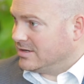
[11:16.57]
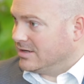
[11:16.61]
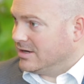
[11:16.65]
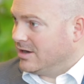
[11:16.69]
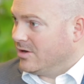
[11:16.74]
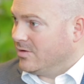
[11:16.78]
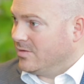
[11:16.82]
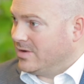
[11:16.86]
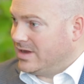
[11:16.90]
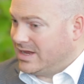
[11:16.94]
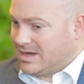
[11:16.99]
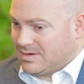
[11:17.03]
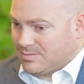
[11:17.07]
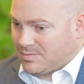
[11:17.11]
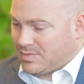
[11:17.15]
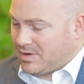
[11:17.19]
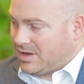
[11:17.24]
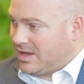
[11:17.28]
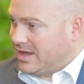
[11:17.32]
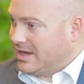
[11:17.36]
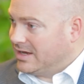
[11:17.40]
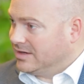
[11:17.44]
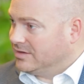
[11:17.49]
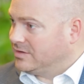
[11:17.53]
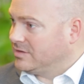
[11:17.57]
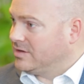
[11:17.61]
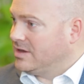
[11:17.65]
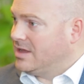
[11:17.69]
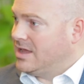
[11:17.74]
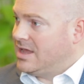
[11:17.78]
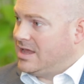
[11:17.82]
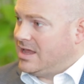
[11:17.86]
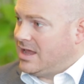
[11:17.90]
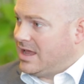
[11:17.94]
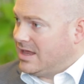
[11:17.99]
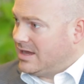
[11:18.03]
you know, in place
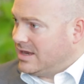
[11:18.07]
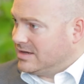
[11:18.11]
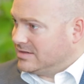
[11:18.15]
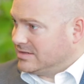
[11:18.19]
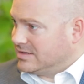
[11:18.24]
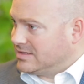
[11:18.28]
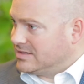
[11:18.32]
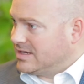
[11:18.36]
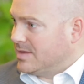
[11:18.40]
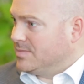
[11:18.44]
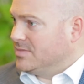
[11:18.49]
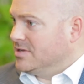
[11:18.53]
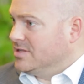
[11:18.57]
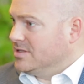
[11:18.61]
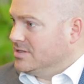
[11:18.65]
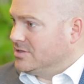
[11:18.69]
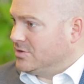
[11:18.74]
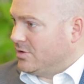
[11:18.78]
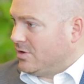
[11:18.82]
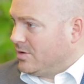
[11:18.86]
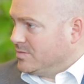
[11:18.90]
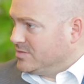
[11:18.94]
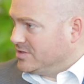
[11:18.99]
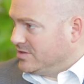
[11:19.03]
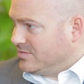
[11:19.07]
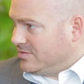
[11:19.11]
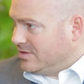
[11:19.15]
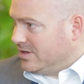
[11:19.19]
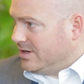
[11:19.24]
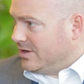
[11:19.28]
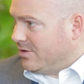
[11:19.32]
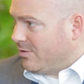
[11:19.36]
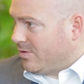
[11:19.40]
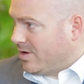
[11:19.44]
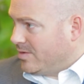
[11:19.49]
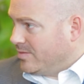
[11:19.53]
and has accepted the terms of the
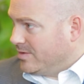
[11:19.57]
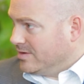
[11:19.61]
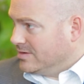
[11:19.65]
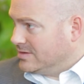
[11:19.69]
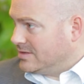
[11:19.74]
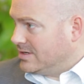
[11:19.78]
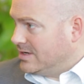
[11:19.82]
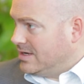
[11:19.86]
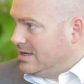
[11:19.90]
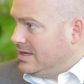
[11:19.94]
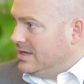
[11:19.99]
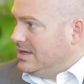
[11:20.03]
agreement,